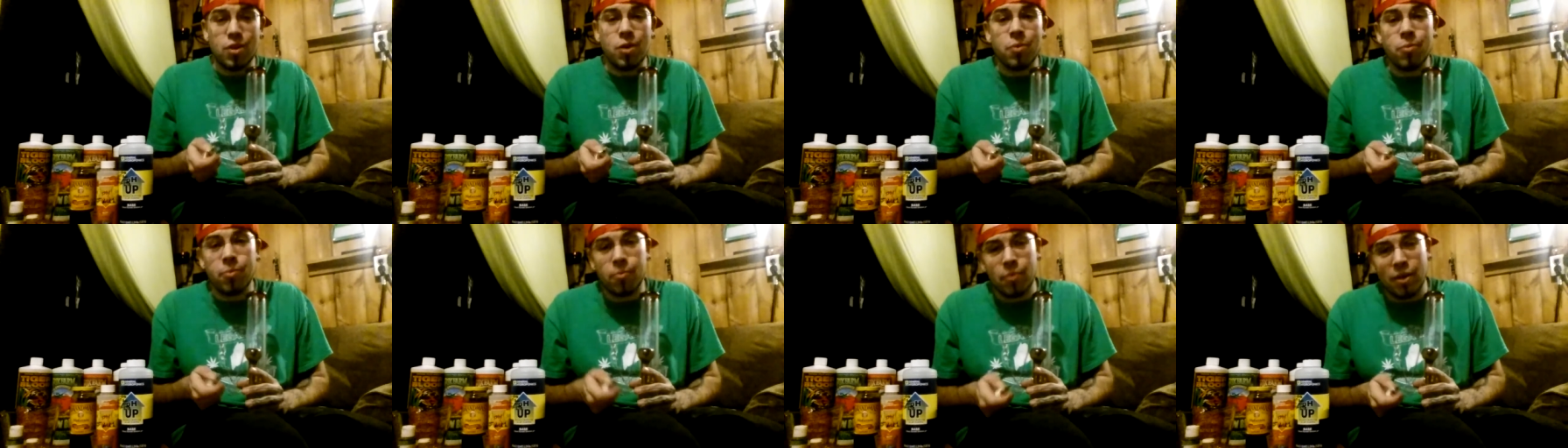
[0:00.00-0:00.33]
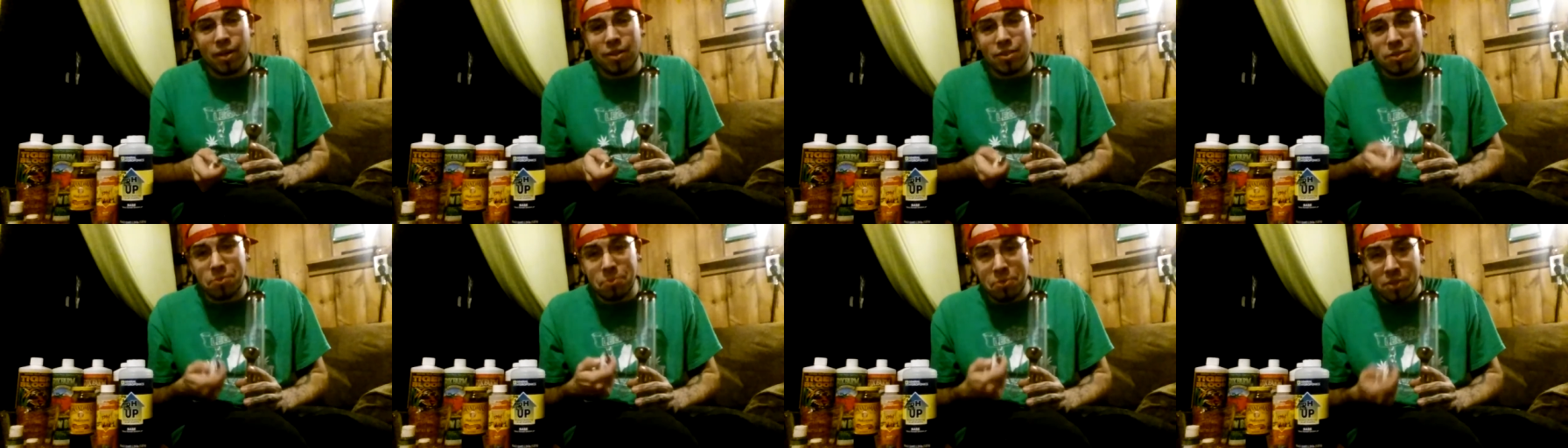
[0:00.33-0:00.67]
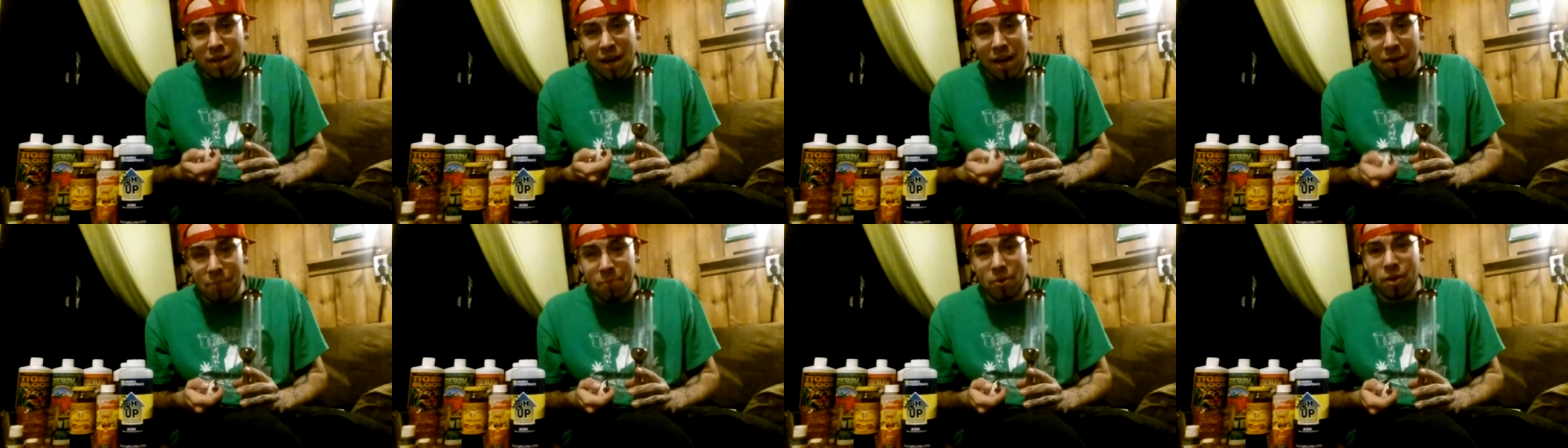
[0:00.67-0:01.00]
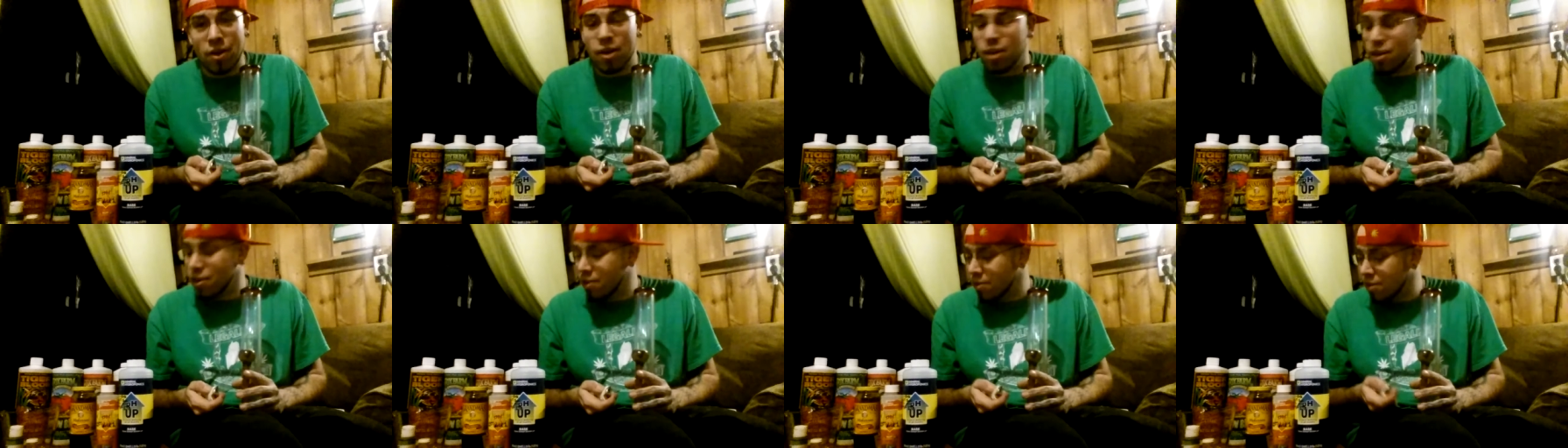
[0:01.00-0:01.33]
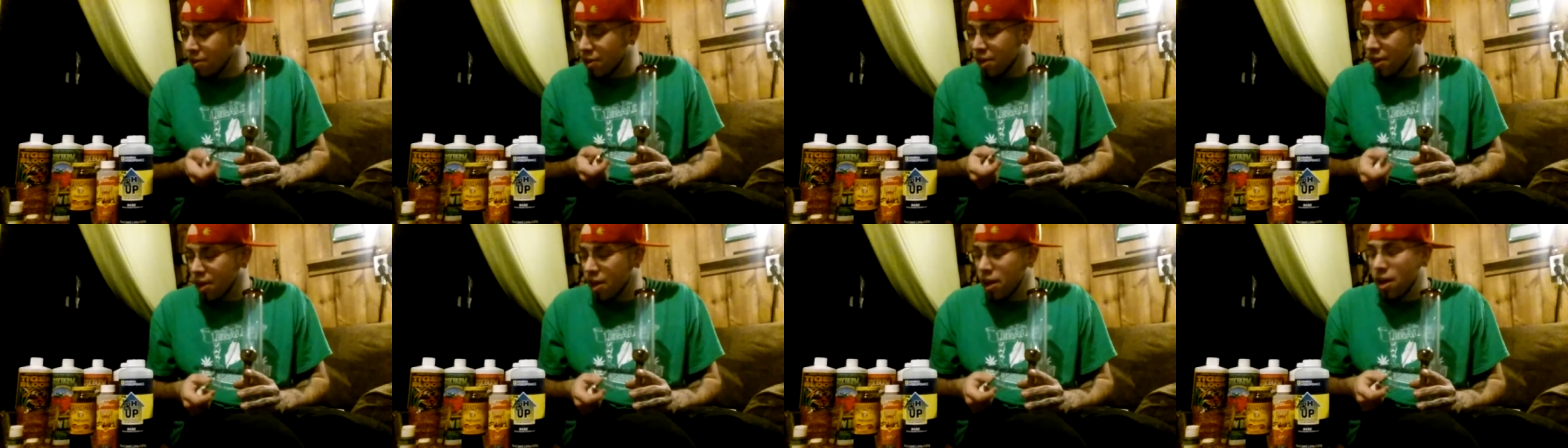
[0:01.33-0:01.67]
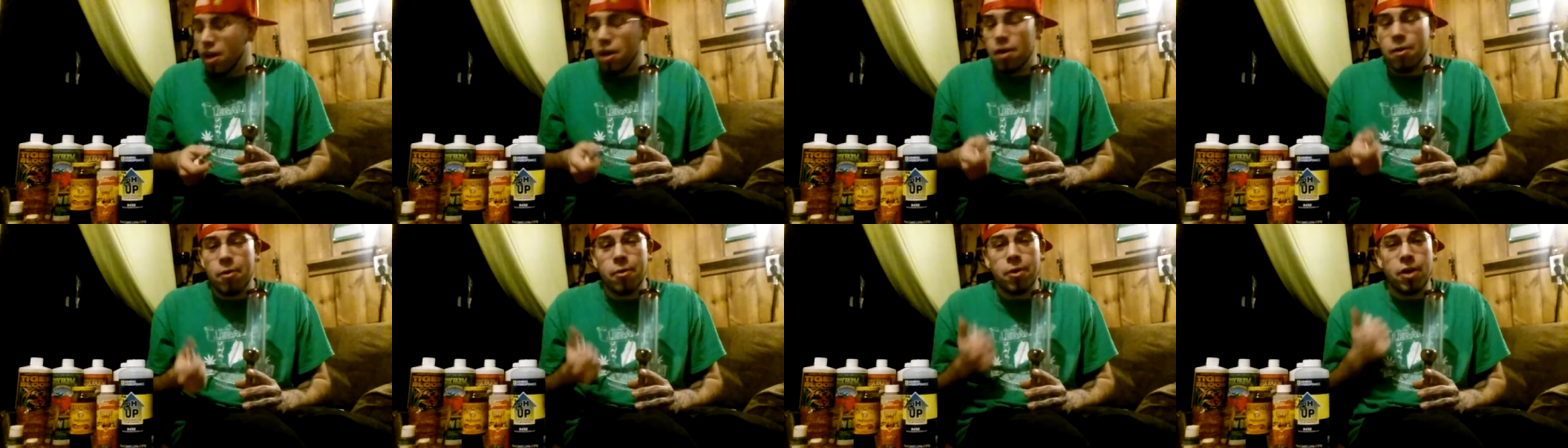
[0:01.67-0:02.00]
making some dang money.
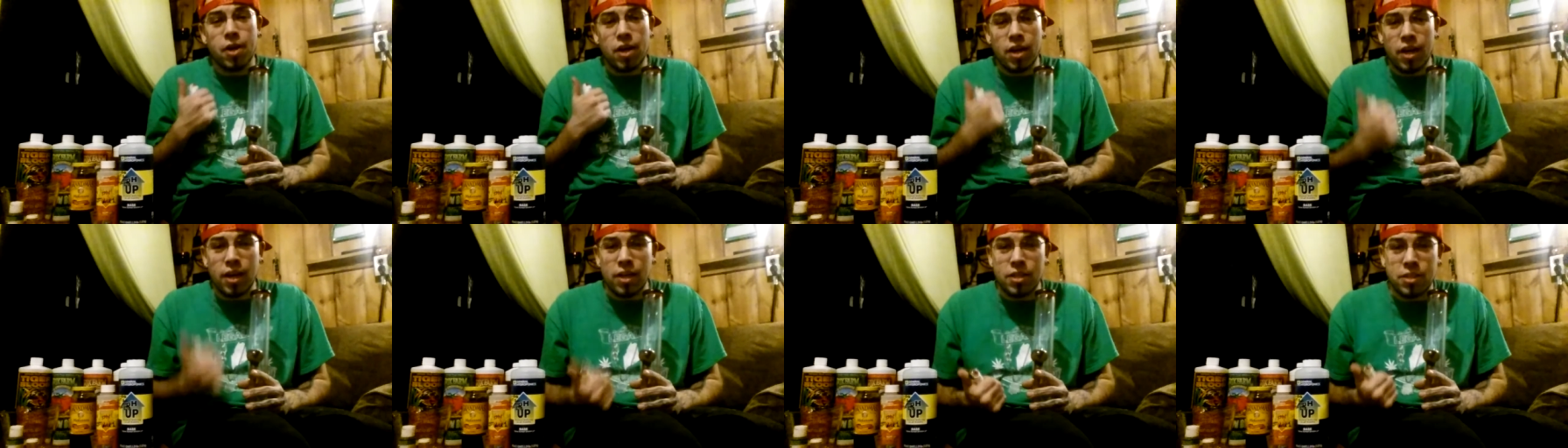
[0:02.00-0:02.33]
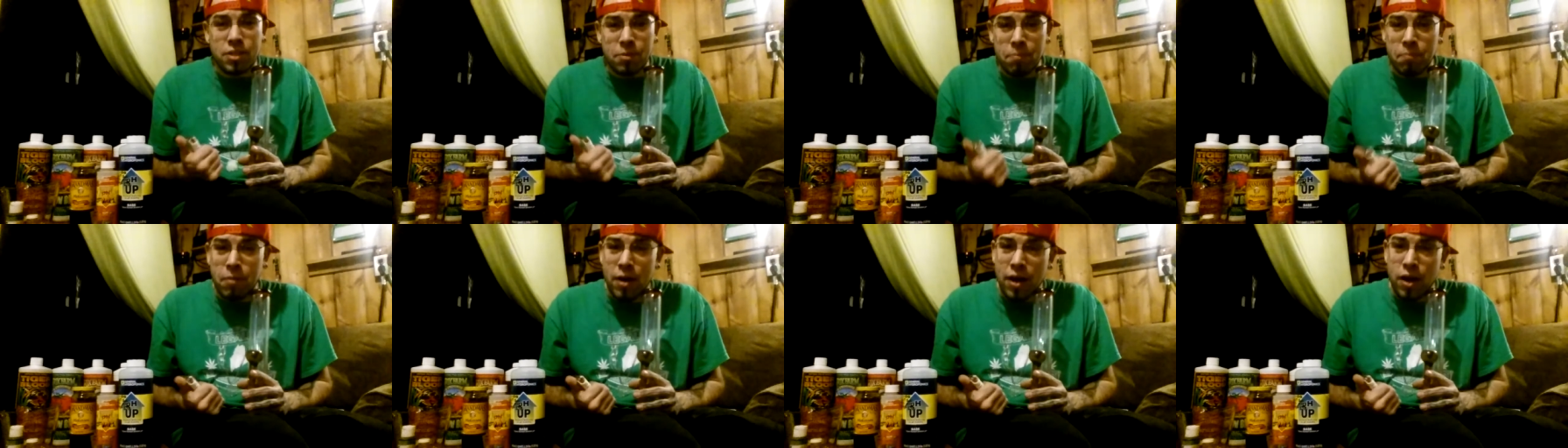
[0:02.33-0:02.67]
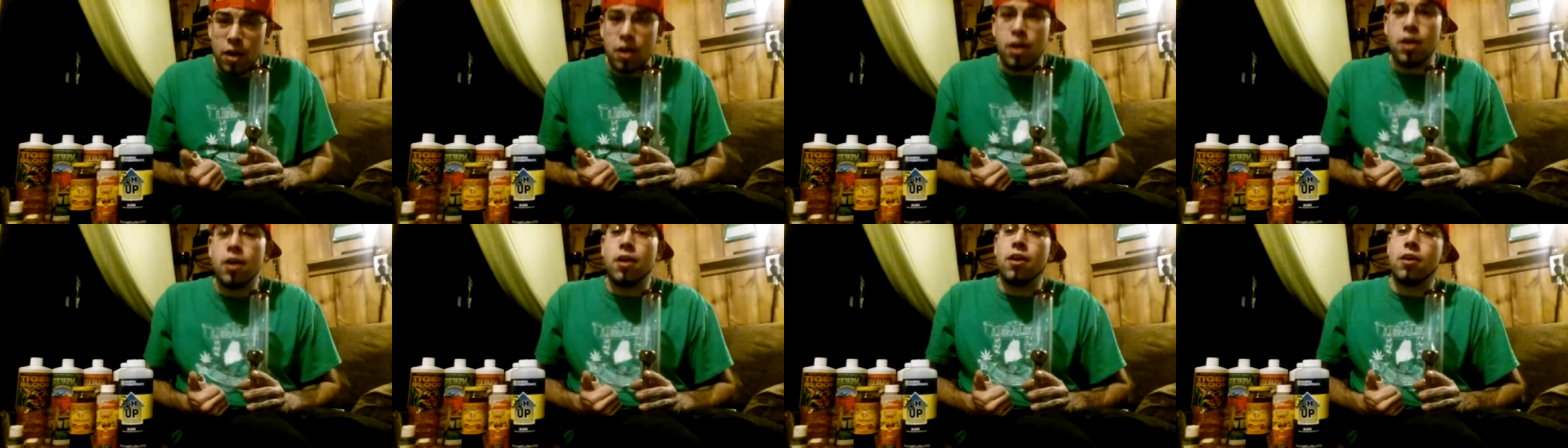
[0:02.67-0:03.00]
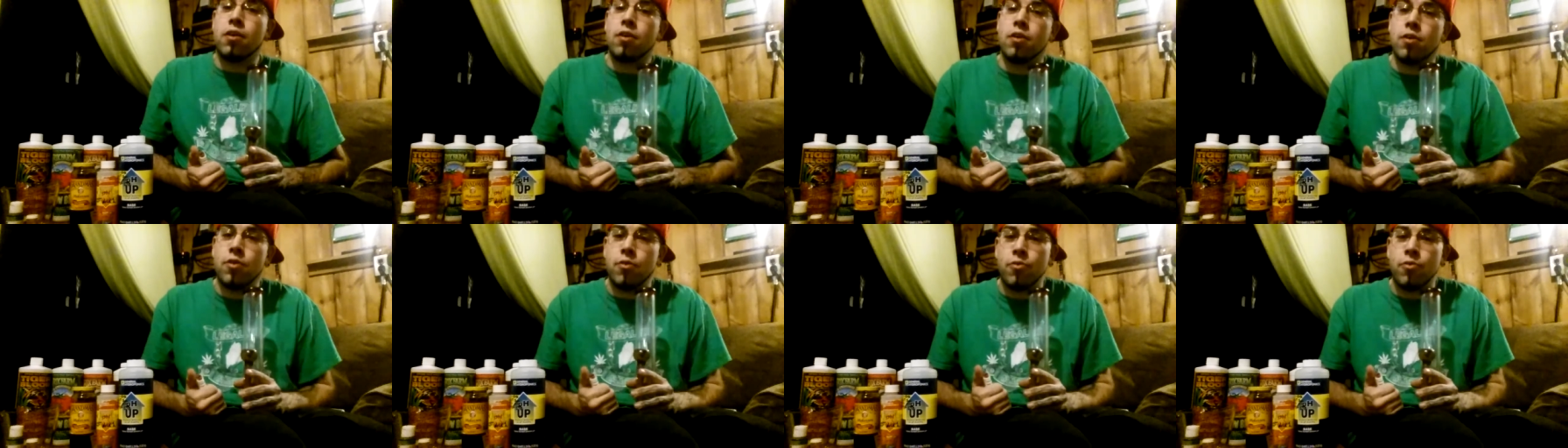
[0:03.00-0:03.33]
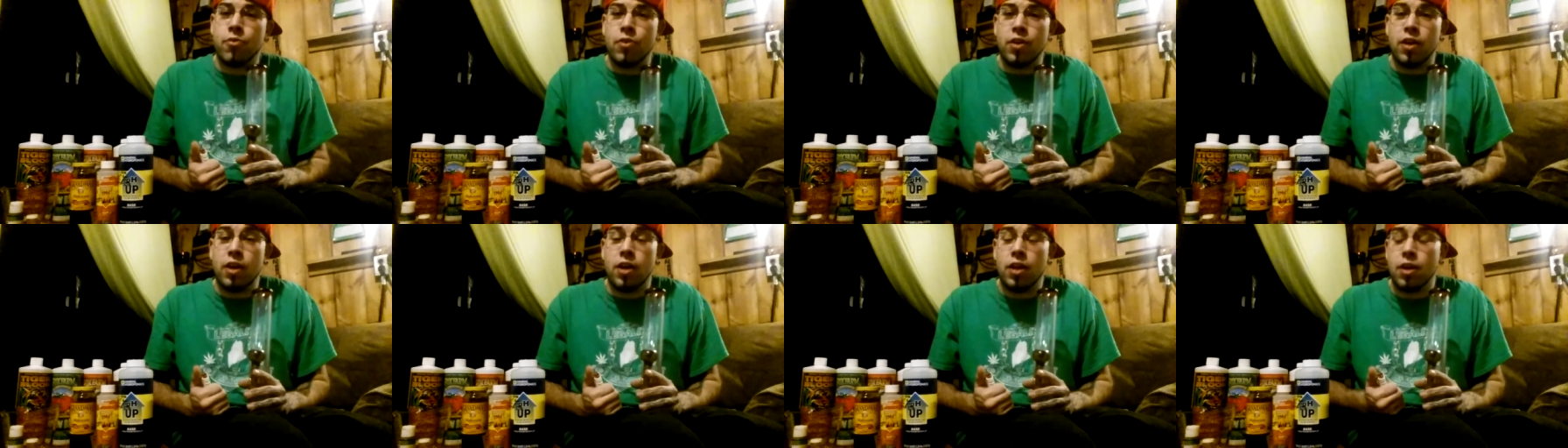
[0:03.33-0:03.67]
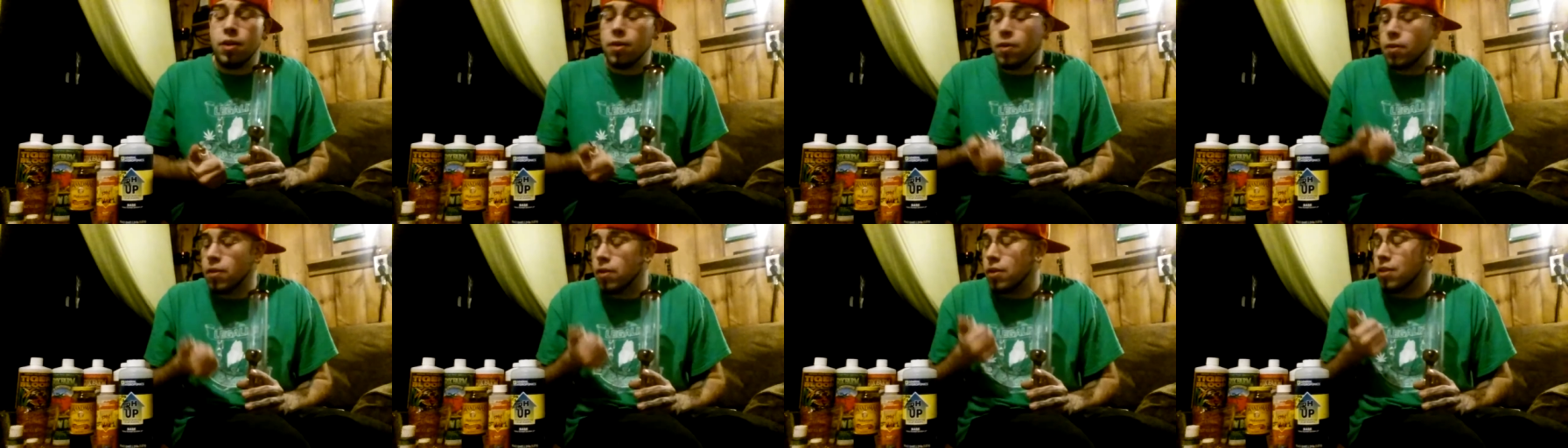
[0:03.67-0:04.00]
Getting some better feed.